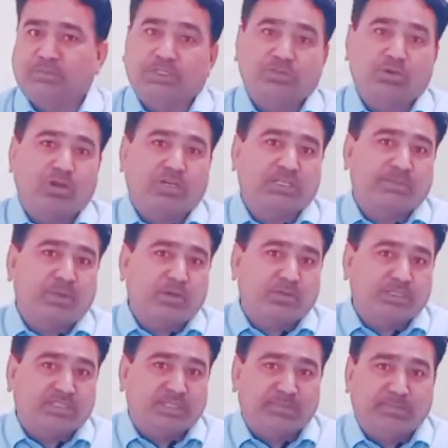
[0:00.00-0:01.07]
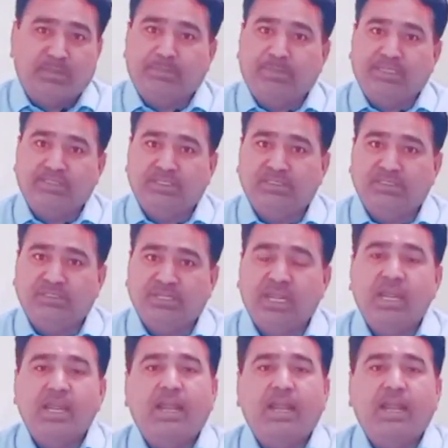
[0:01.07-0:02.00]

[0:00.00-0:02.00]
We talked about the simple present,